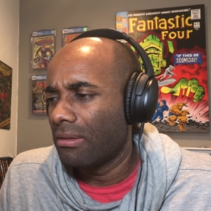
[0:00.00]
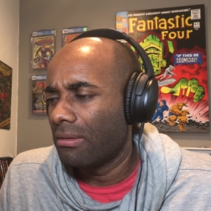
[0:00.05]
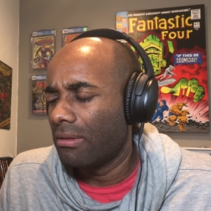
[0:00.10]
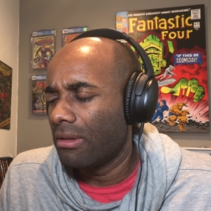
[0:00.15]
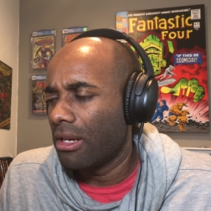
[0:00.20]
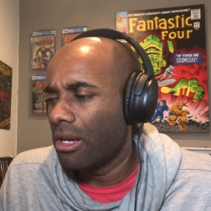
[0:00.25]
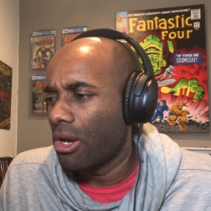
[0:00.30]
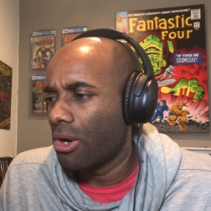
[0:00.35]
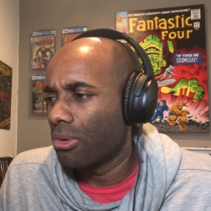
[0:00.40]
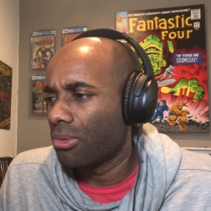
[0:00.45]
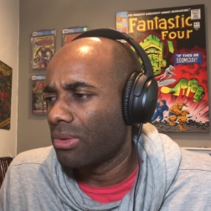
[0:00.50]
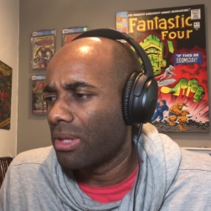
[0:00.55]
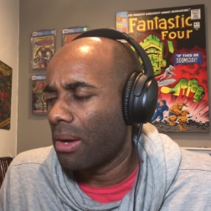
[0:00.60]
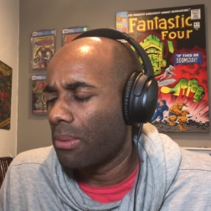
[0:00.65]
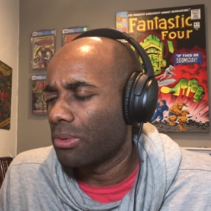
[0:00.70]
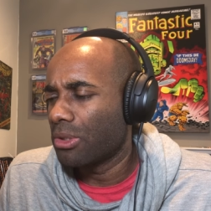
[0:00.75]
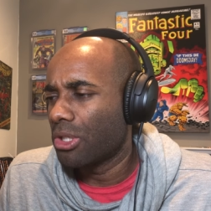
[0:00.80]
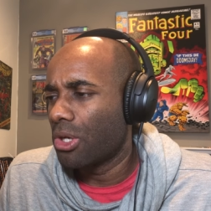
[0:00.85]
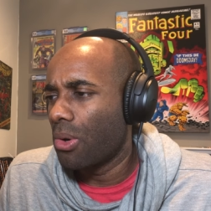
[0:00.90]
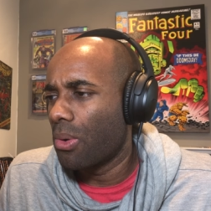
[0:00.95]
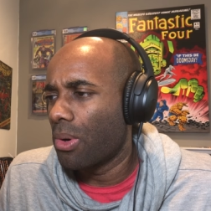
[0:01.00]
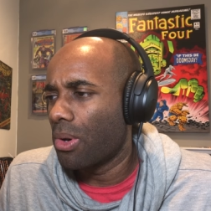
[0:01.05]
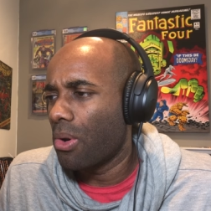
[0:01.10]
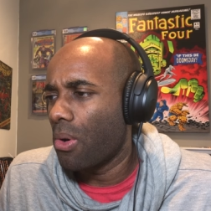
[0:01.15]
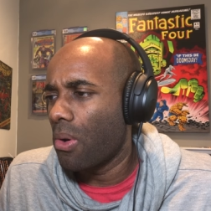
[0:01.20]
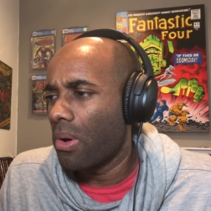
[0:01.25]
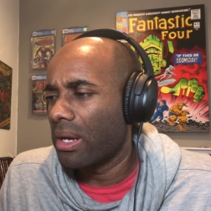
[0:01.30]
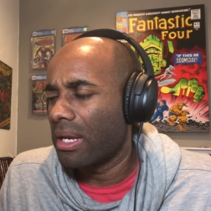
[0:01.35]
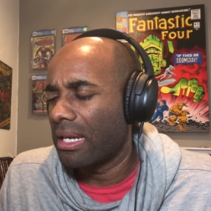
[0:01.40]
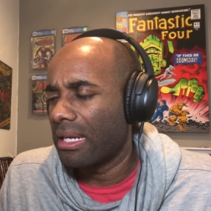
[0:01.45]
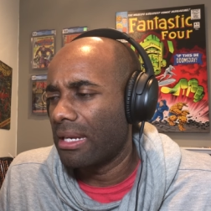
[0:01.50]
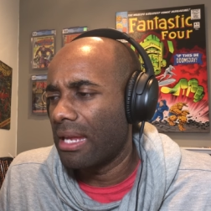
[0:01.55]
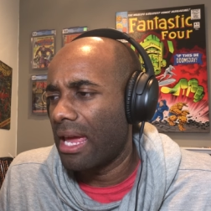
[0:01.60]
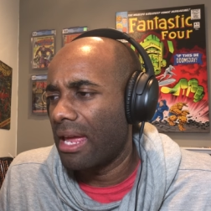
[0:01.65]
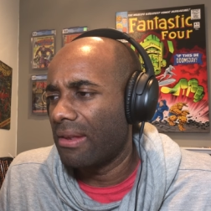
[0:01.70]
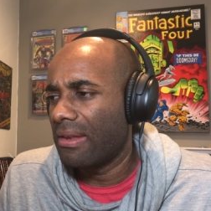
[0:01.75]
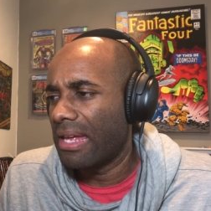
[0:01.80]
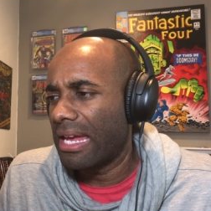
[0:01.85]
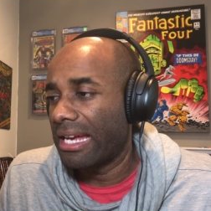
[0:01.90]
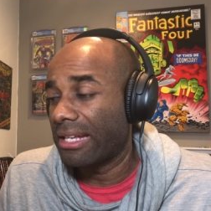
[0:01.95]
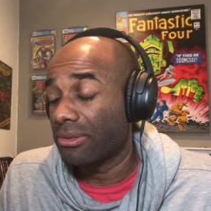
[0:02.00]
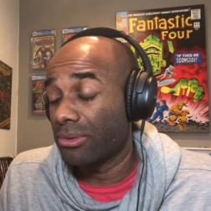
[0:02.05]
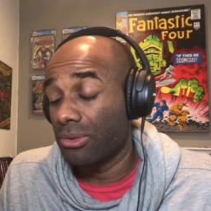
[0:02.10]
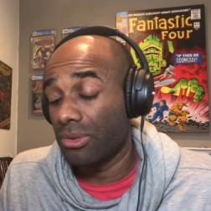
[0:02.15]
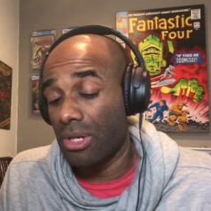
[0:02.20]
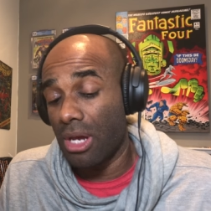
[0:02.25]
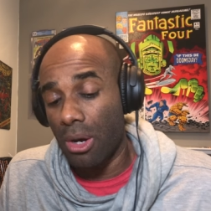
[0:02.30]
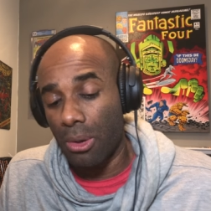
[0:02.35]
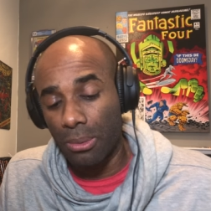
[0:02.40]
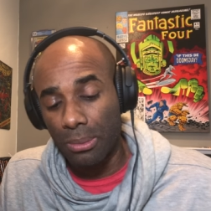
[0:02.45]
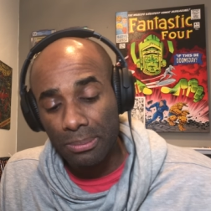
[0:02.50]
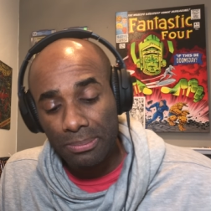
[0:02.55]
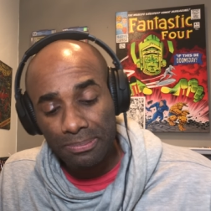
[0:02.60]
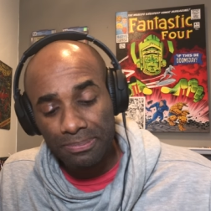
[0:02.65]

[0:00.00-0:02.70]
you know, that was going on. And, and the answer is no.